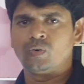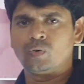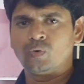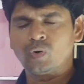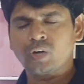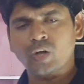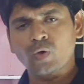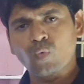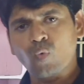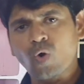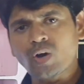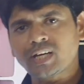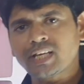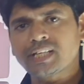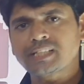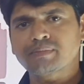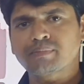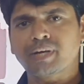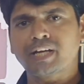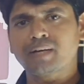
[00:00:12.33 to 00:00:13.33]
Okay, what
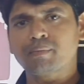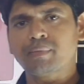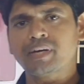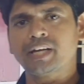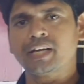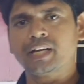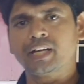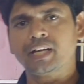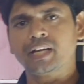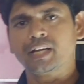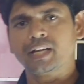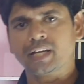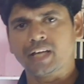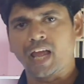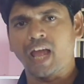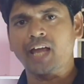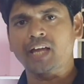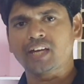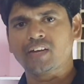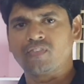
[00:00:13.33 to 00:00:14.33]
is meant by
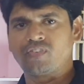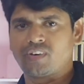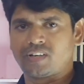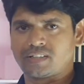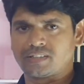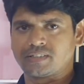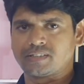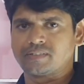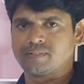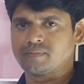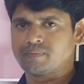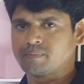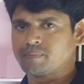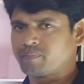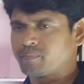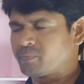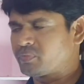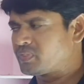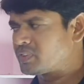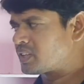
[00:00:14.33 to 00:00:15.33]
aquifers?
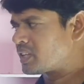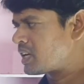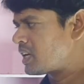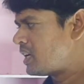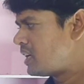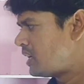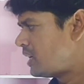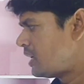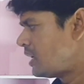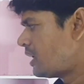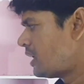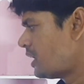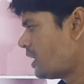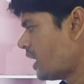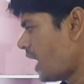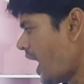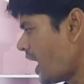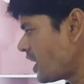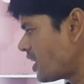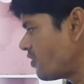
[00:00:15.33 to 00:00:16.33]

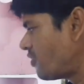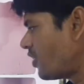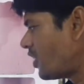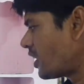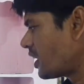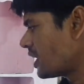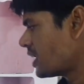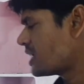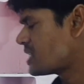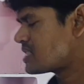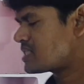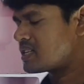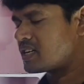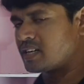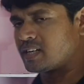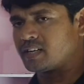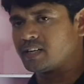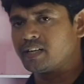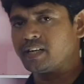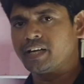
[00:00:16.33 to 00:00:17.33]
Aquifer is
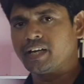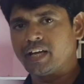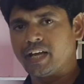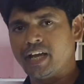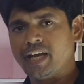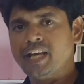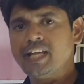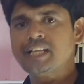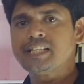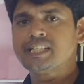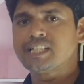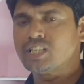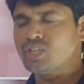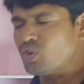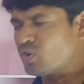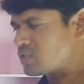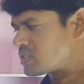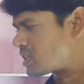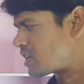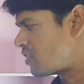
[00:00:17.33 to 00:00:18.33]
the any
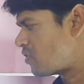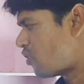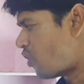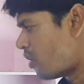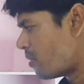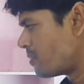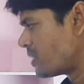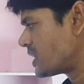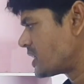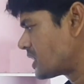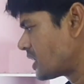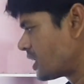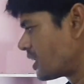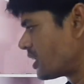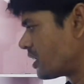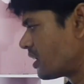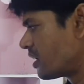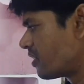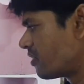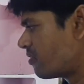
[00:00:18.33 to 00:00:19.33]
geological
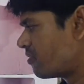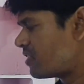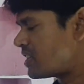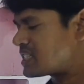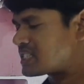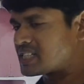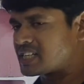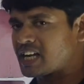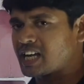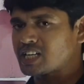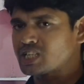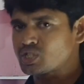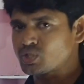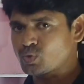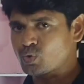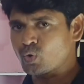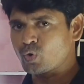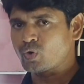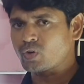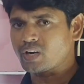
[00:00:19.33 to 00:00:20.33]
formation which can
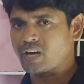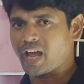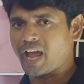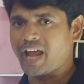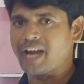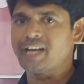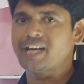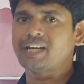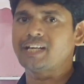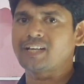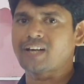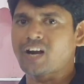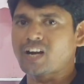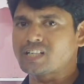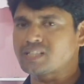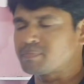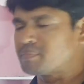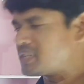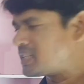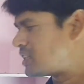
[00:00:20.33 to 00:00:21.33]
store and
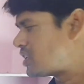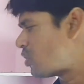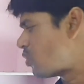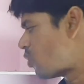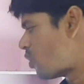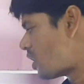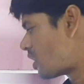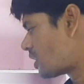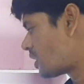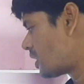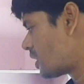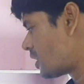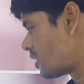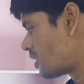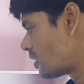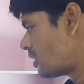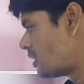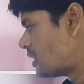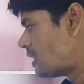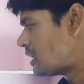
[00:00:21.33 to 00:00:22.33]
transmit the
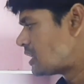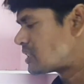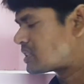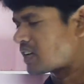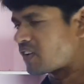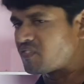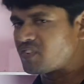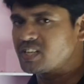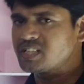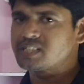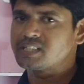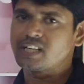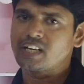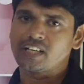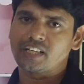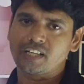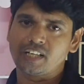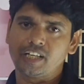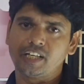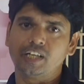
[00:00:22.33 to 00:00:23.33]
water
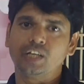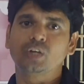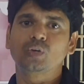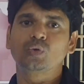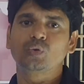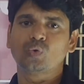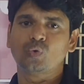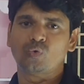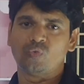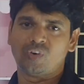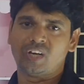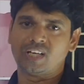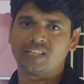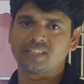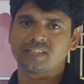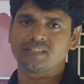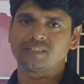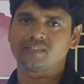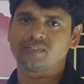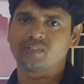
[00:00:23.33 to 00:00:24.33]
sufficiently to
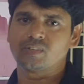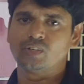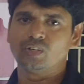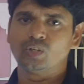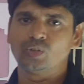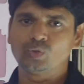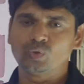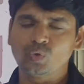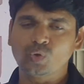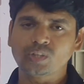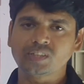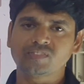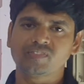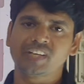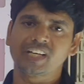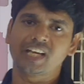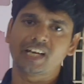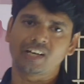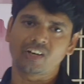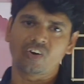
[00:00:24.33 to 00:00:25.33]
wells. Those we
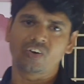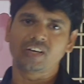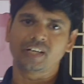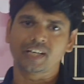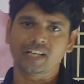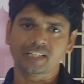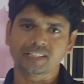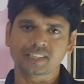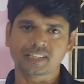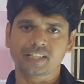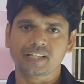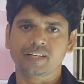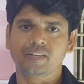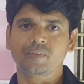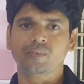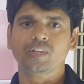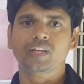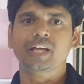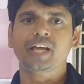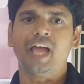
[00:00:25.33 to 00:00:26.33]
can call it as
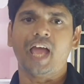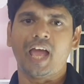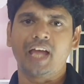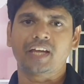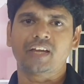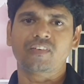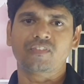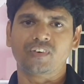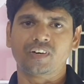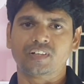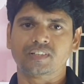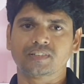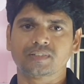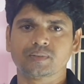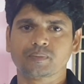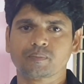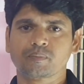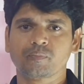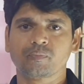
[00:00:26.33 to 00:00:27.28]
aquifers.